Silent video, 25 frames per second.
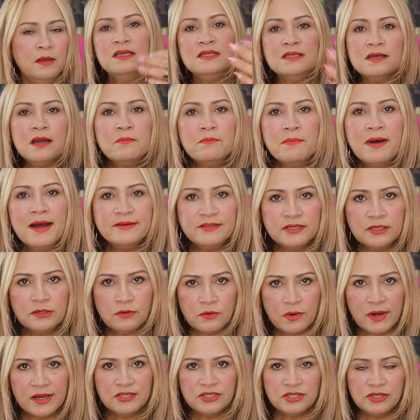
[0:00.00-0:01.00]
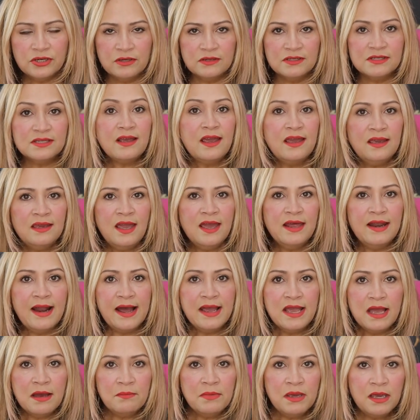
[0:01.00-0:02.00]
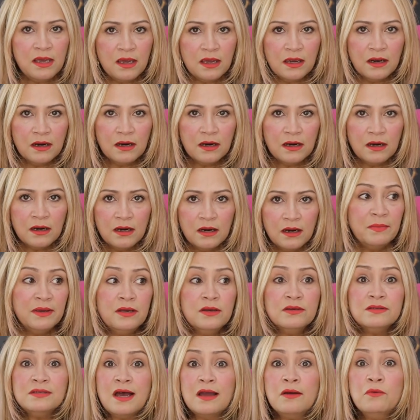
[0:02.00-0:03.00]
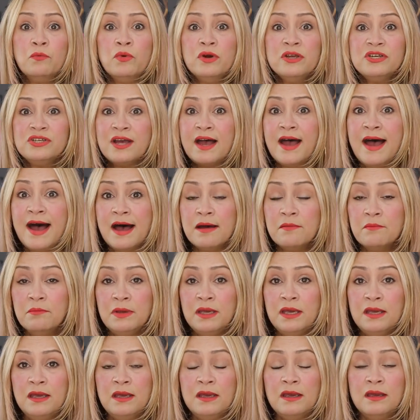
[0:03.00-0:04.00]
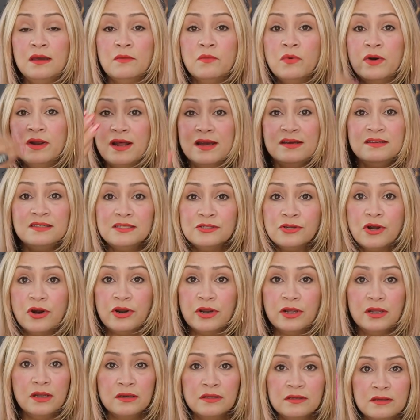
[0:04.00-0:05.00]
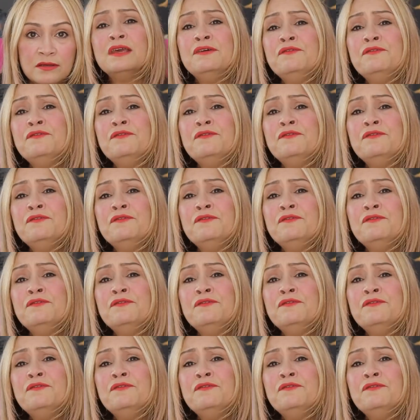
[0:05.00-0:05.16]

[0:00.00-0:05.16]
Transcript: These are magic questions. Again, I am here because I wish I had me when I started.